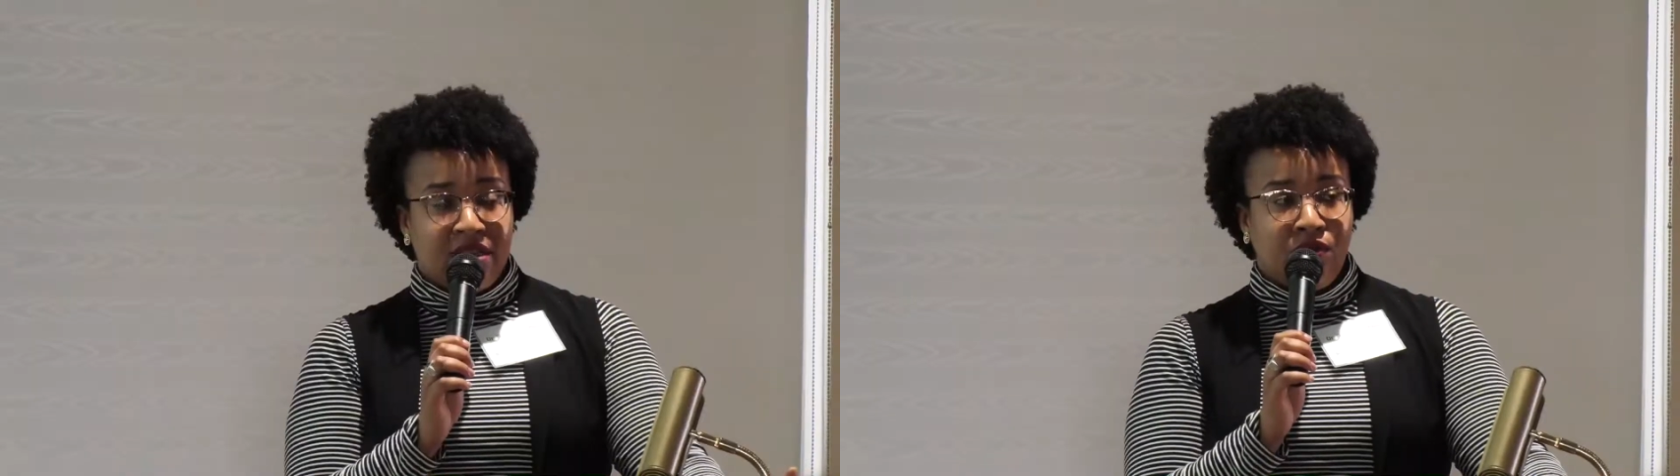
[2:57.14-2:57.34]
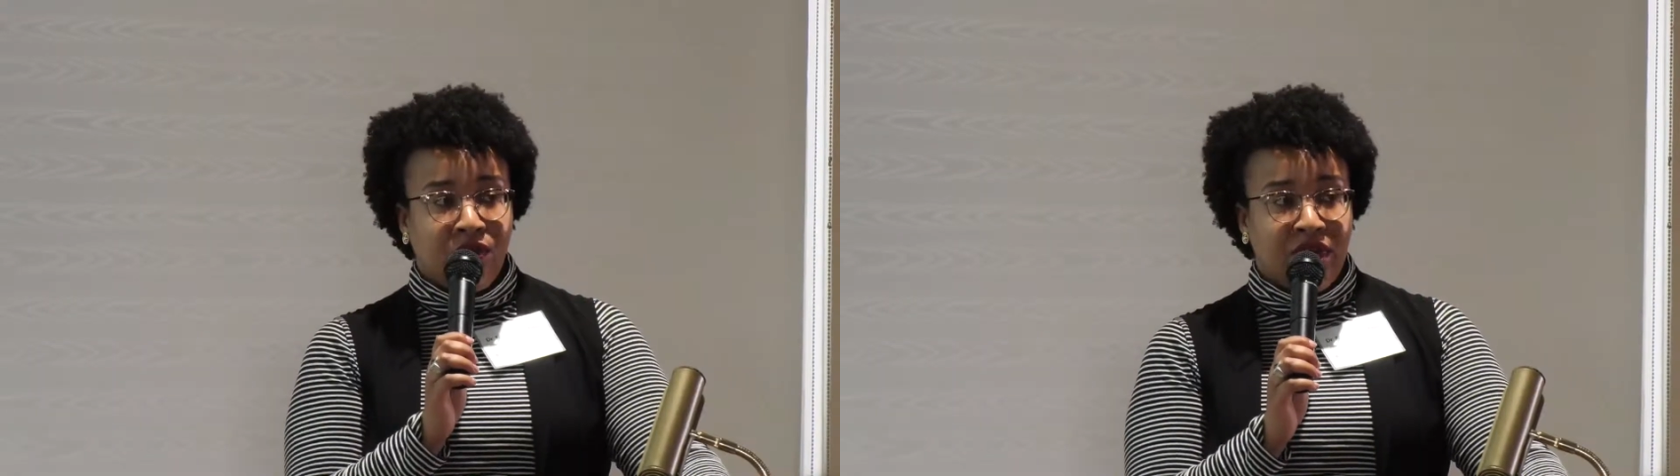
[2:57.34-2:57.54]

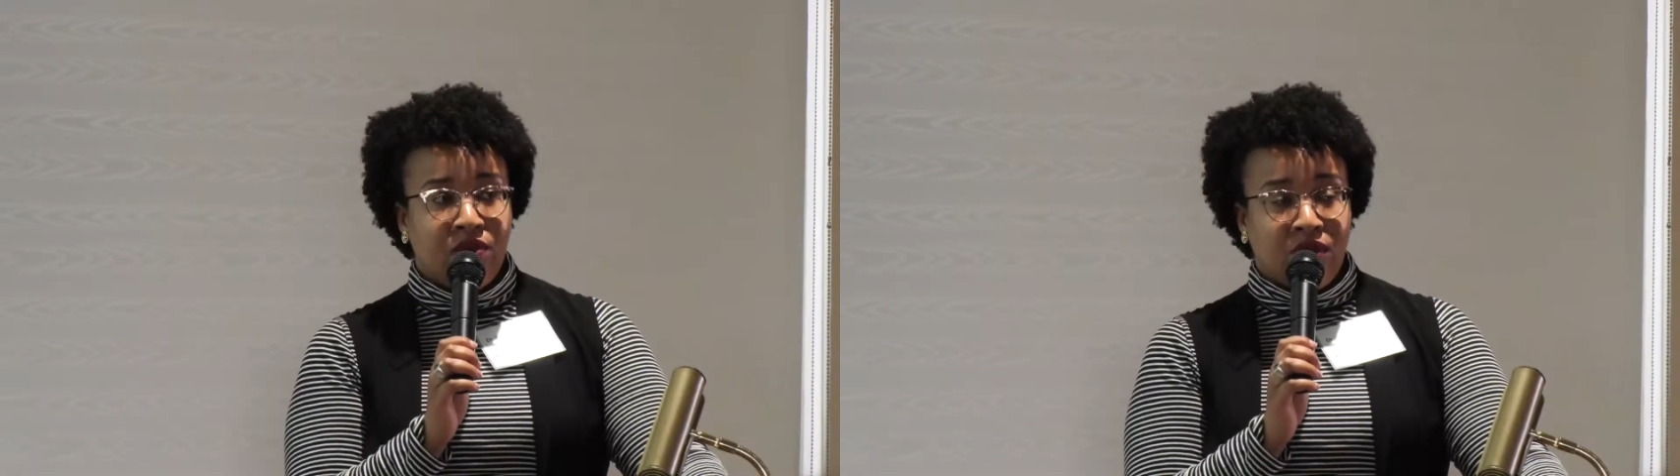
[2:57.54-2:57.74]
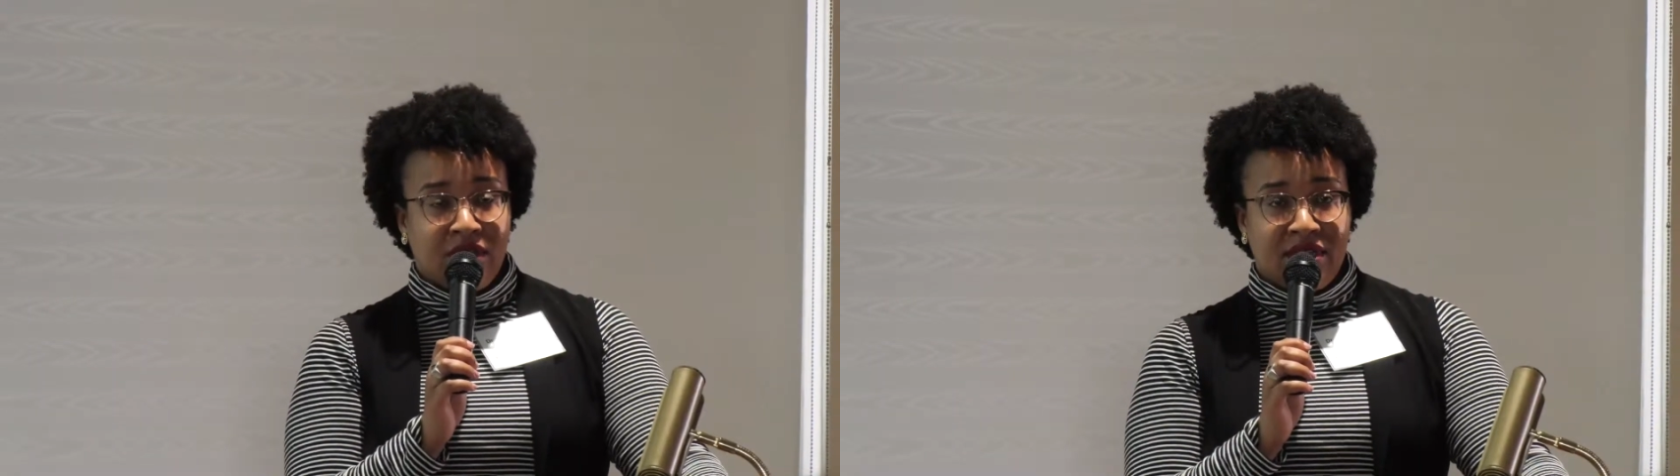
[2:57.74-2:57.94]
that we
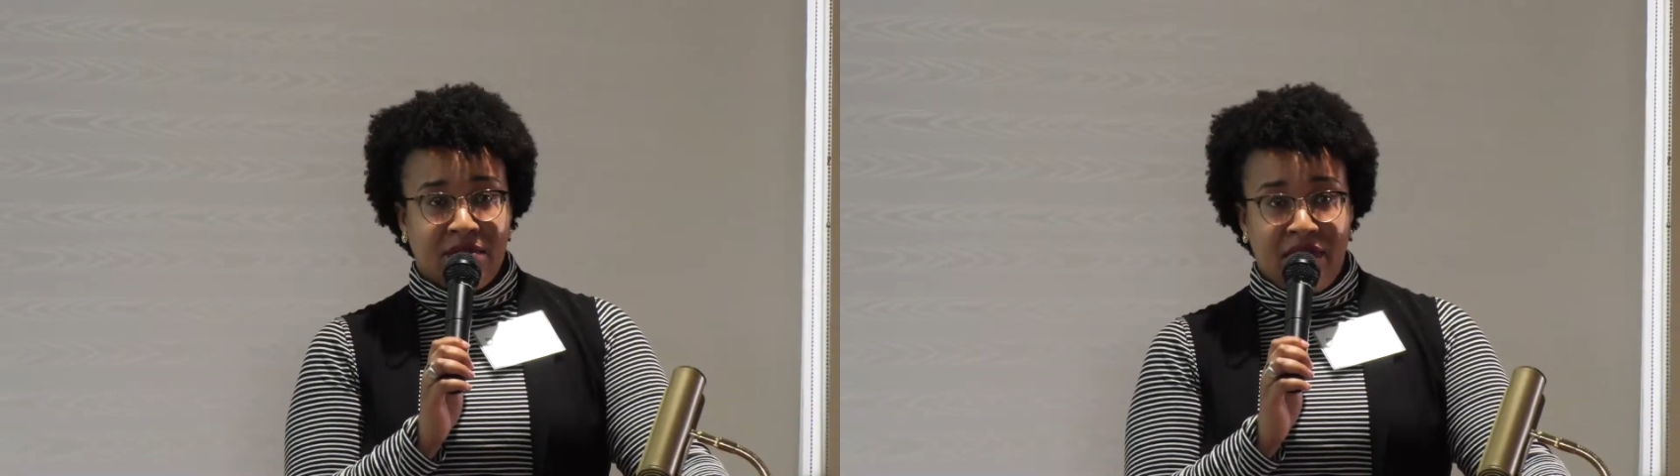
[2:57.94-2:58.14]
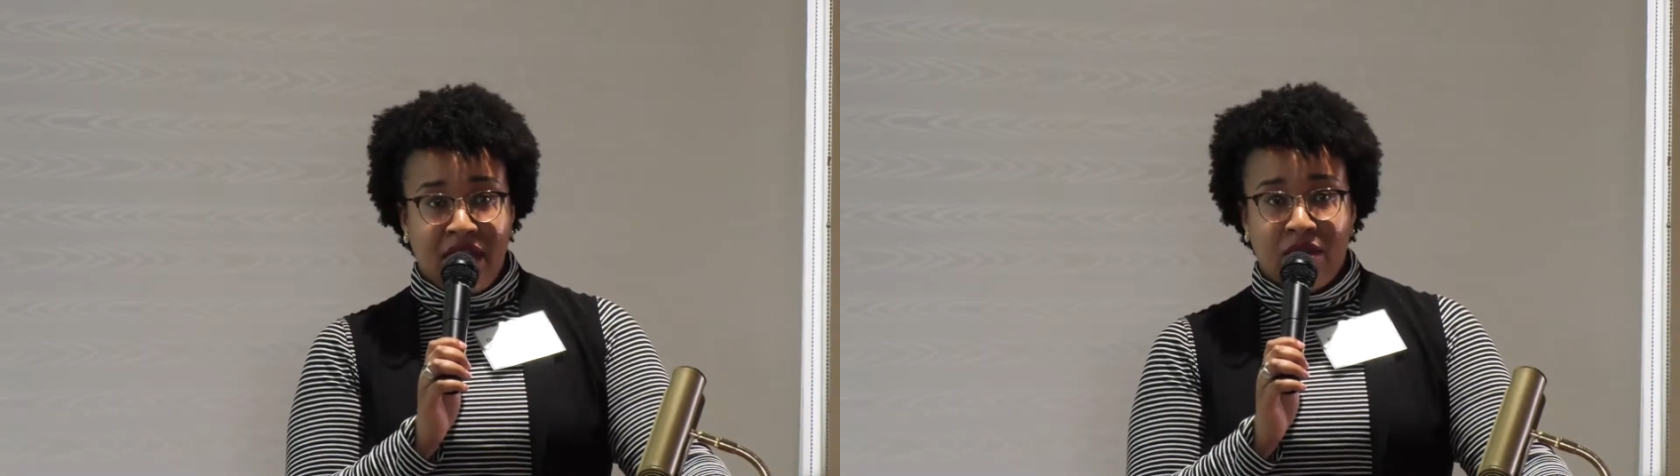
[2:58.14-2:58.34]
want to
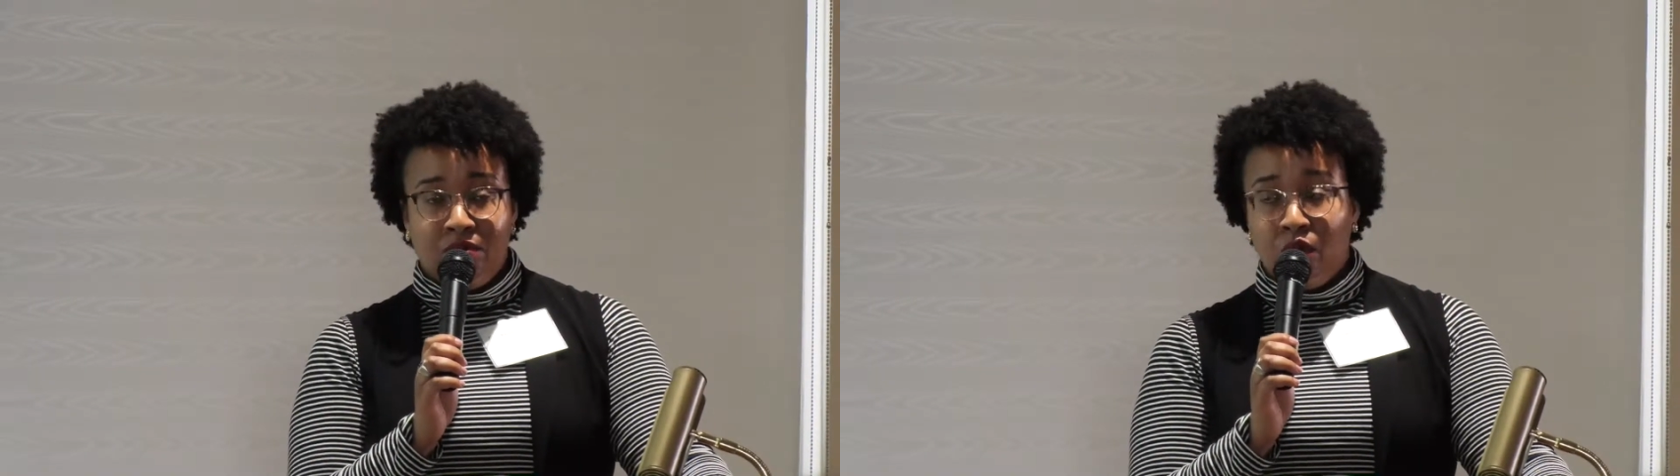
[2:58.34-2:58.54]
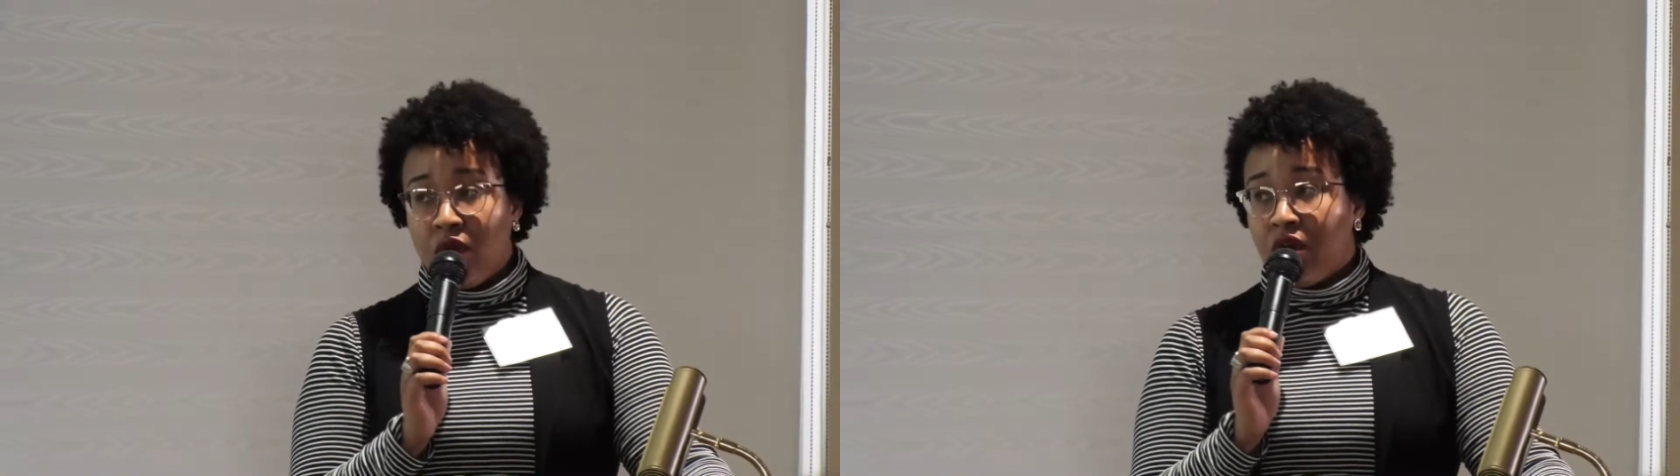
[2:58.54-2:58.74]
make
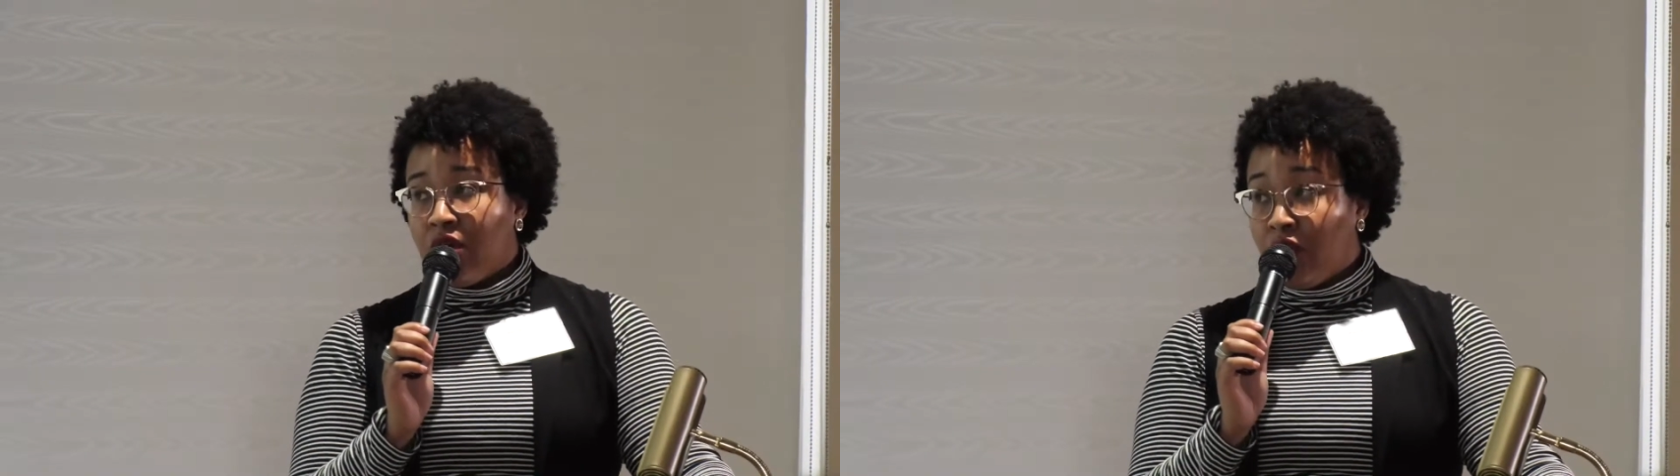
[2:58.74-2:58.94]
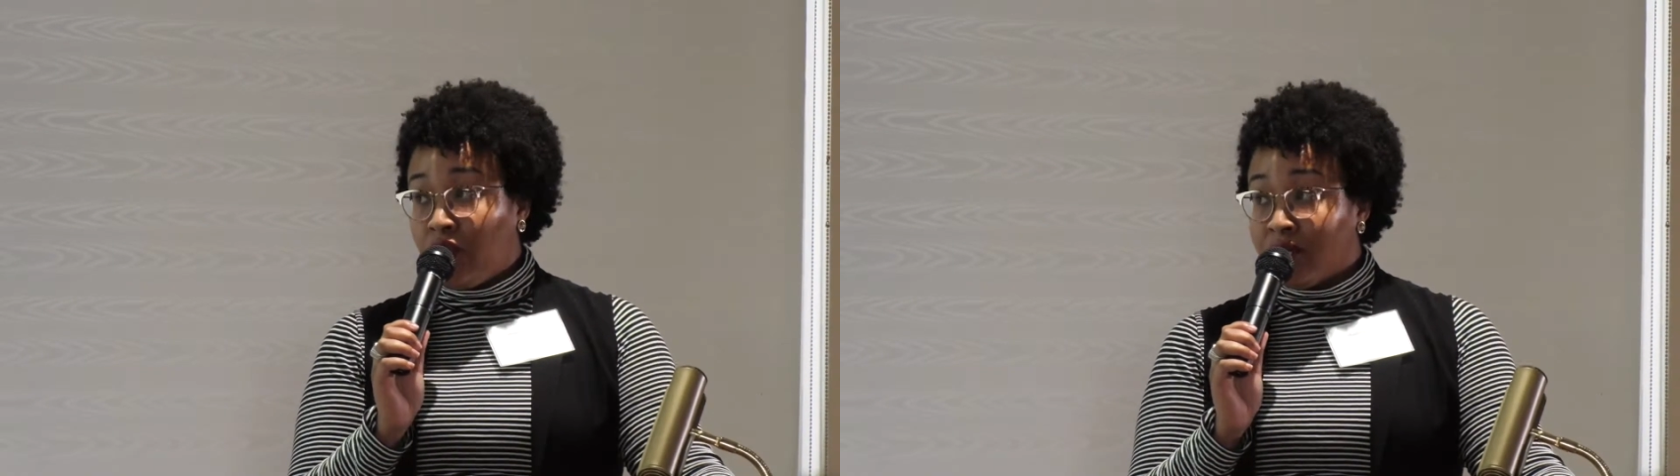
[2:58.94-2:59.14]
more
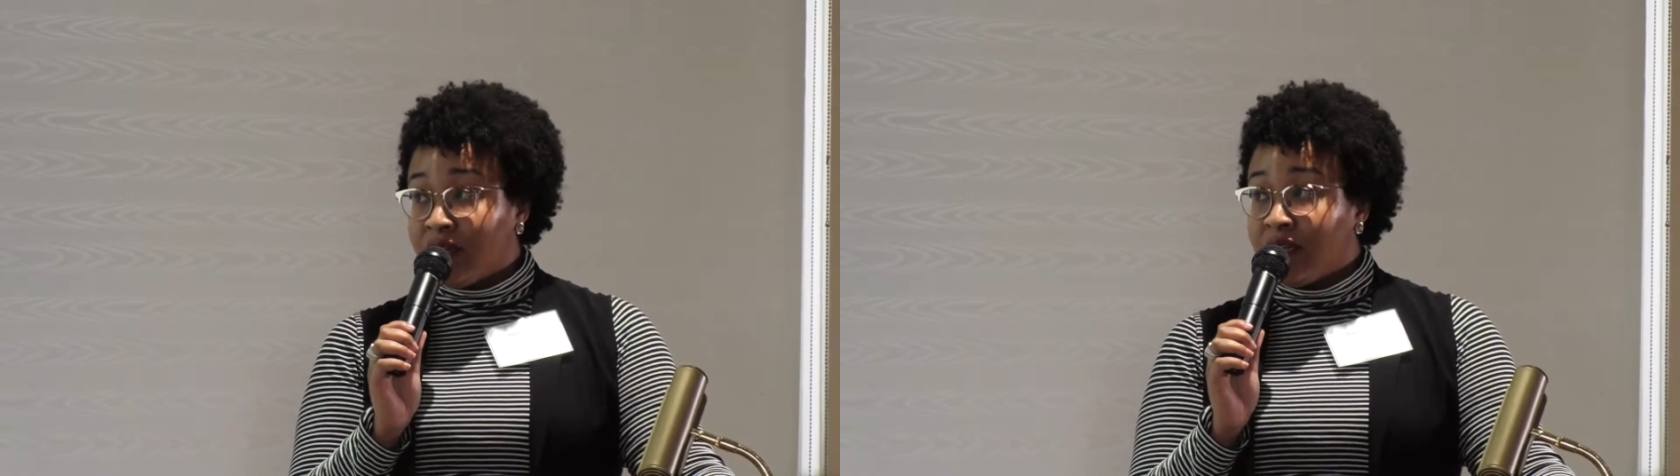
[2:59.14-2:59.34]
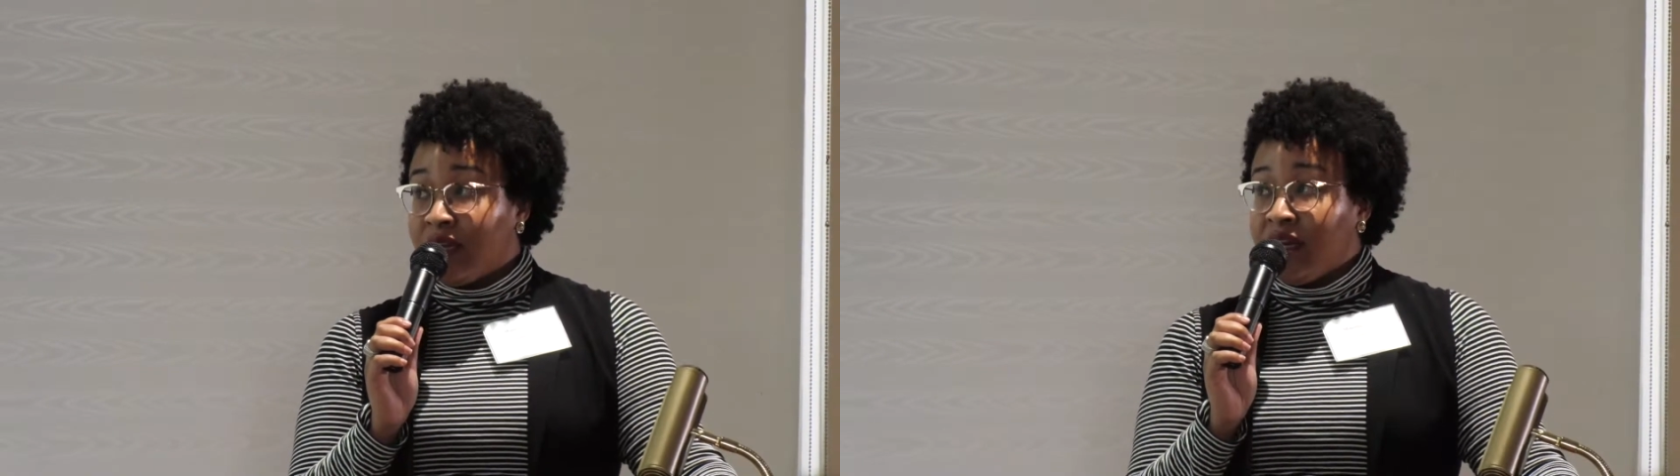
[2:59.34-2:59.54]
homes